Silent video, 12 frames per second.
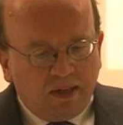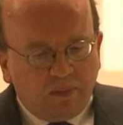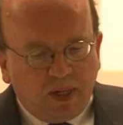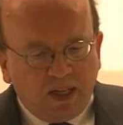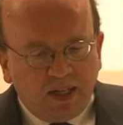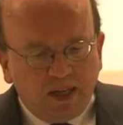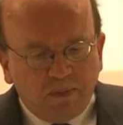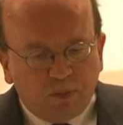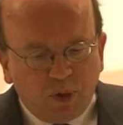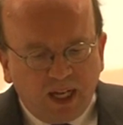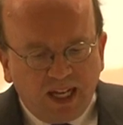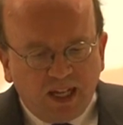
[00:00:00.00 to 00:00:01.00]
by
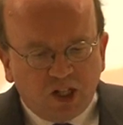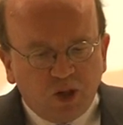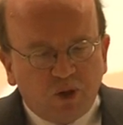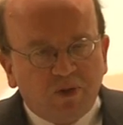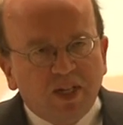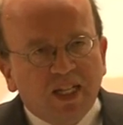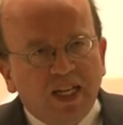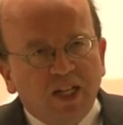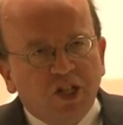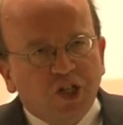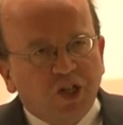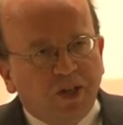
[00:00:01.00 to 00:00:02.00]
bringing to your
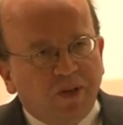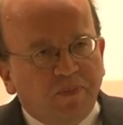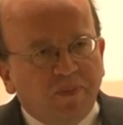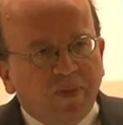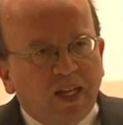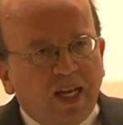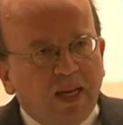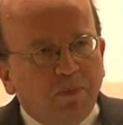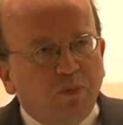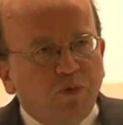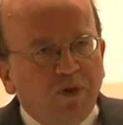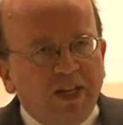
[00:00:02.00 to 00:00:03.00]
attention a
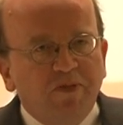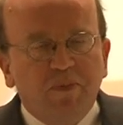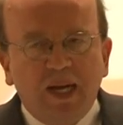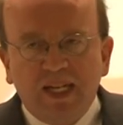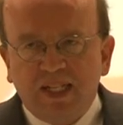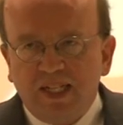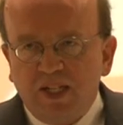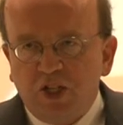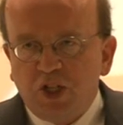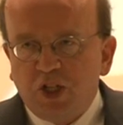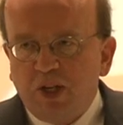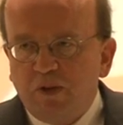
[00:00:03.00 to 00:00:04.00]
brief
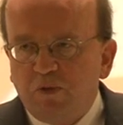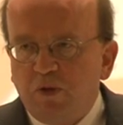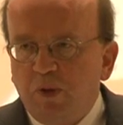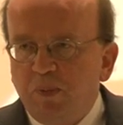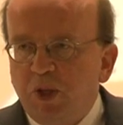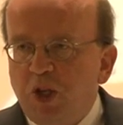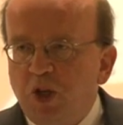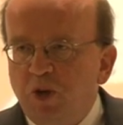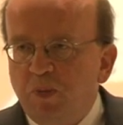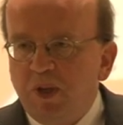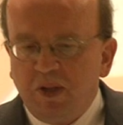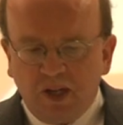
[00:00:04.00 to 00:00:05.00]
passage from the
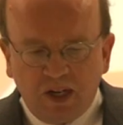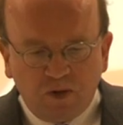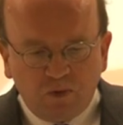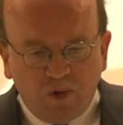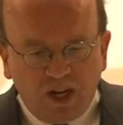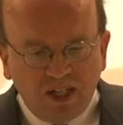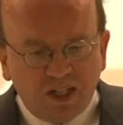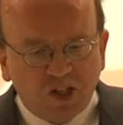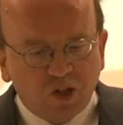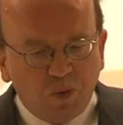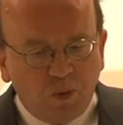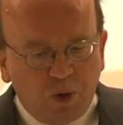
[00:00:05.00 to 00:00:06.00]
Human
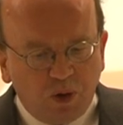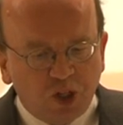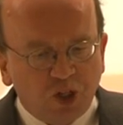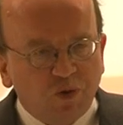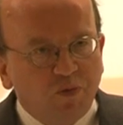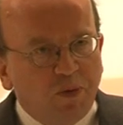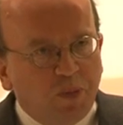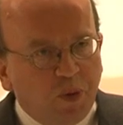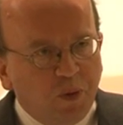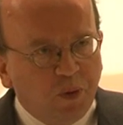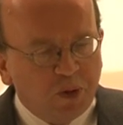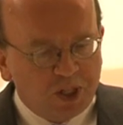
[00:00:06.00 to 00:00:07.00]
Rights Watch
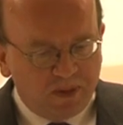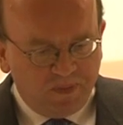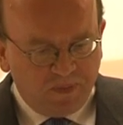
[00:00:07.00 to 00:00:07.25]
report.